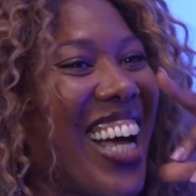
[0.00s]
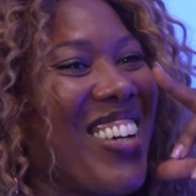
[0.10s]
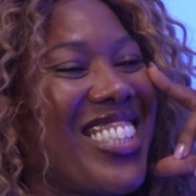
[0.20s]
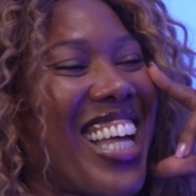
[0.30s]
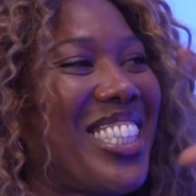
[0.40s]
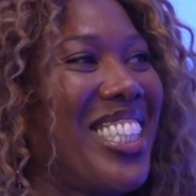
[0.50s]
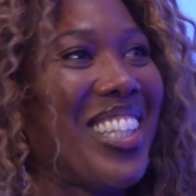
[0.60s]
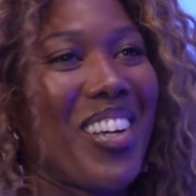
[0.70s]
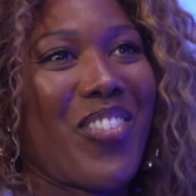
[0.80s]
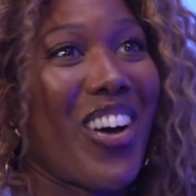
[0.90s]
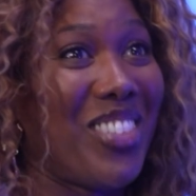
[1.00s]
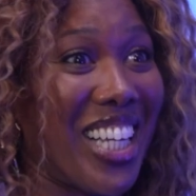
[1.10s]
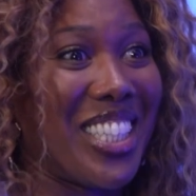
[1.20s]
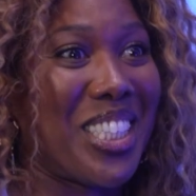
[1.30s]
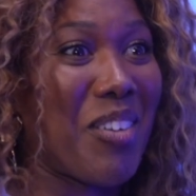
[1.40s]
I was like, she looked 5
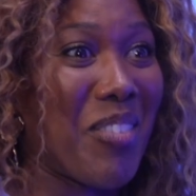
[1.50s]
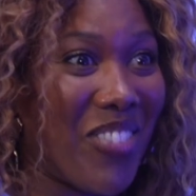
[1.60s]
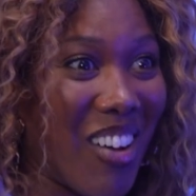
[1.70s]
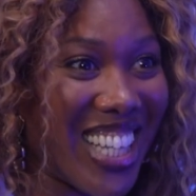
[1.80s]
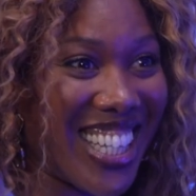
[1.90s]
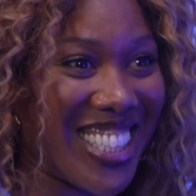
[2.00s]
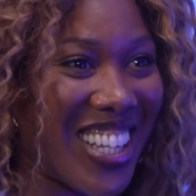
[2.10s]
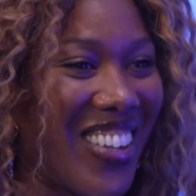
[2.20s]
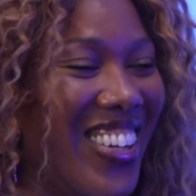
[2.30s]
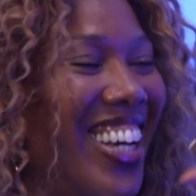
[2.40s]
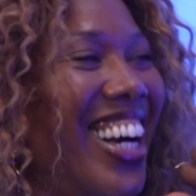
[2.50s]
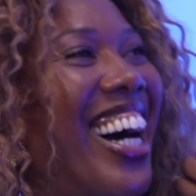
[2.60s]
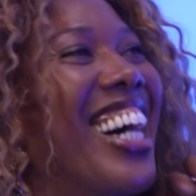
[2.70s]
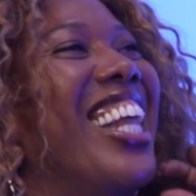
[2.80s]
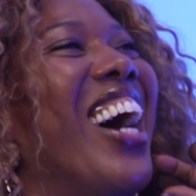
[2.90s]
seconds, she met me 5 seconds ago.
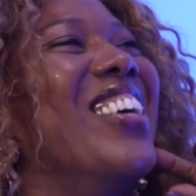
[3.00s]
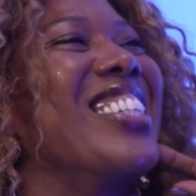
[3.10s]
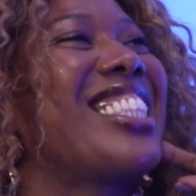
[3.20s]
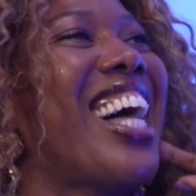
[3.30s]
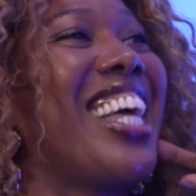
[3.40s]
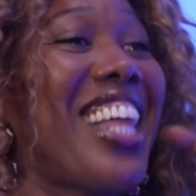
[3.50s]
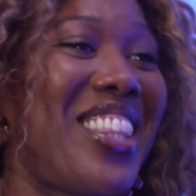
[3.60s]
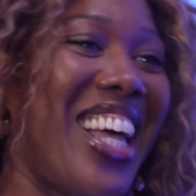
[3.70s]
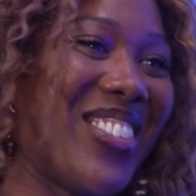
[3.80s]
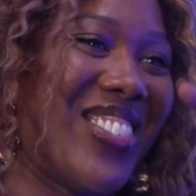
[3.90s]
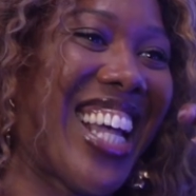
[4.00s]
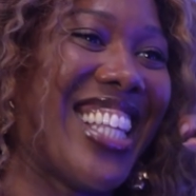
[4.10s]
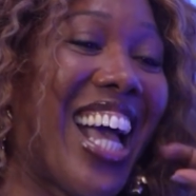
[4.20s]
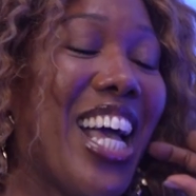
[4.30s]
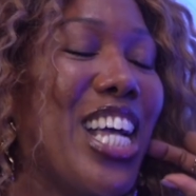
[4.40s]
I was like, thanks for
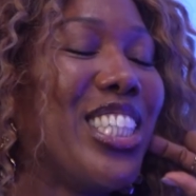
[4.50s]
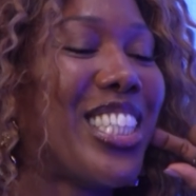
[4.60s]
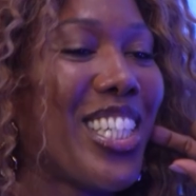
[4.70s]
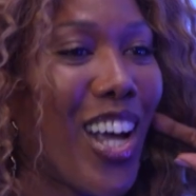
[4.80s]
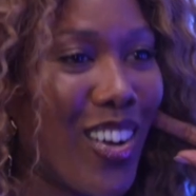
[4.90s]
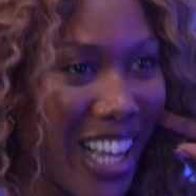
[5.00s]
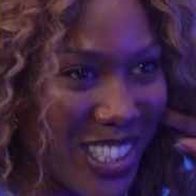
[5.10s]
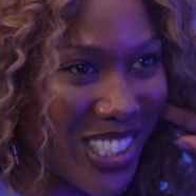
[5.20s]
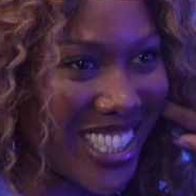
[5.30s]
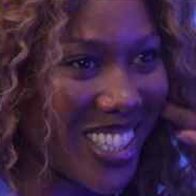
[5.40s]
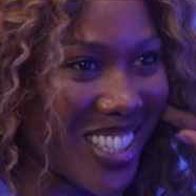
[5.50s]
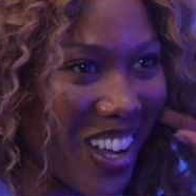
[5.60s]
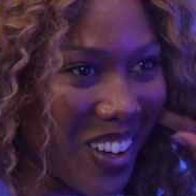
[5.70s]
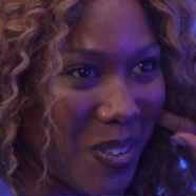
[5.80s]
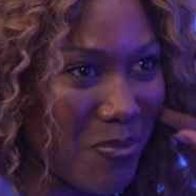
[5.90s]
saying that. She said, no, in case she didn't know.